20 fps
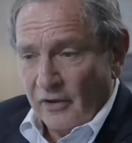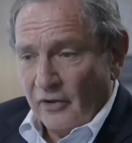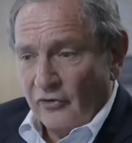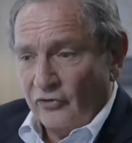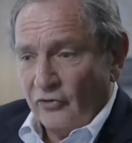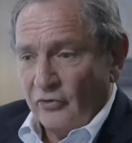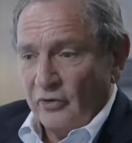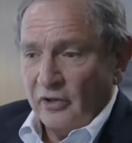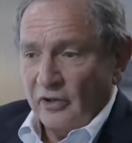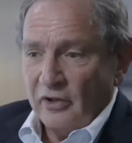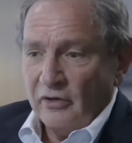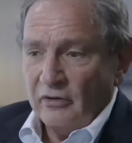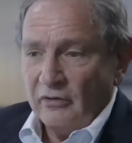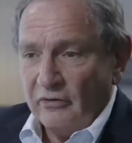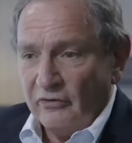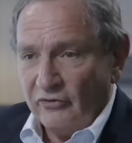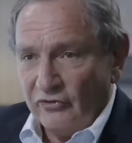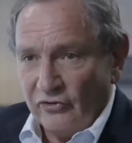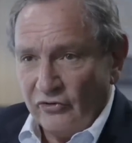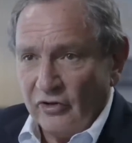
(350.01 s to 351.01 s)
So
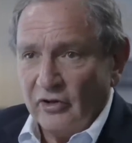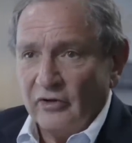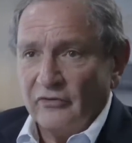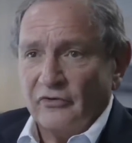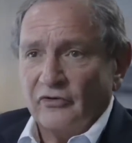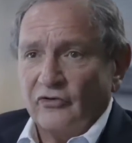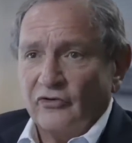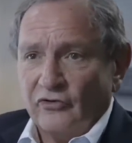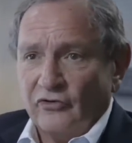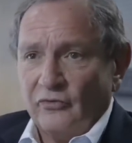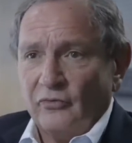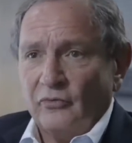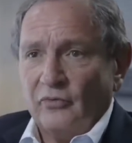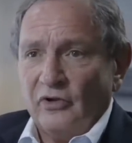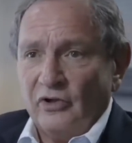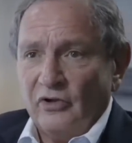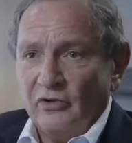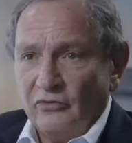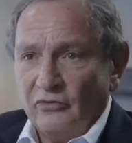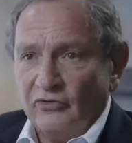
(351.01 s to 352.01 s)
here's the difference.
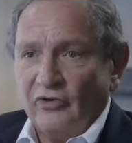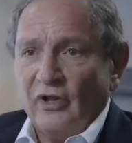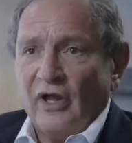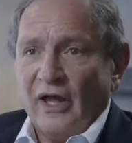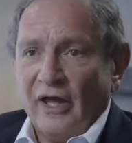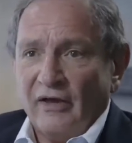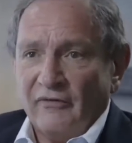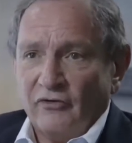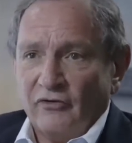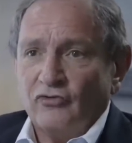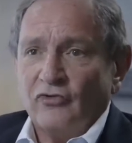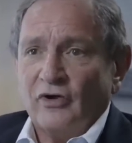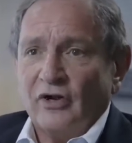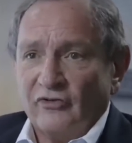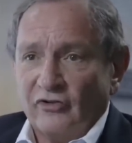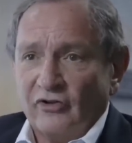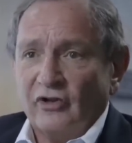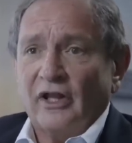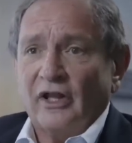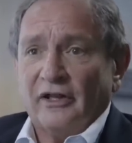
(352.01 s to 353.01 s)
We used to have a
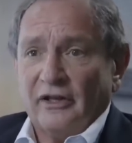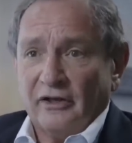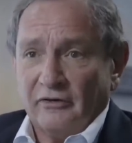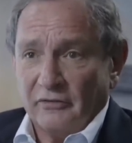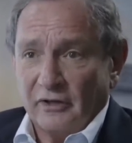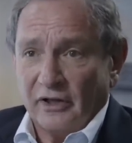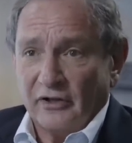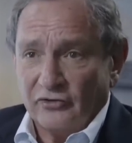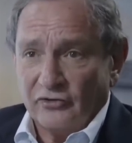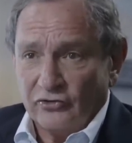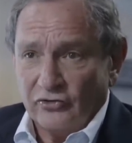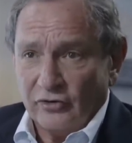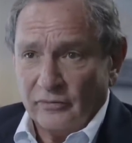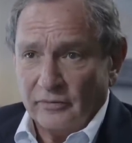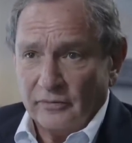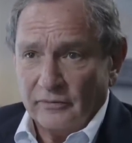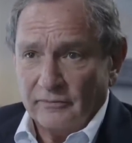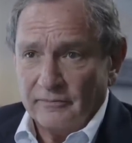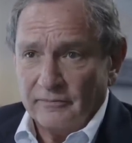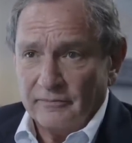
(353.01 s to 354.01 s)
transatlantic relationship.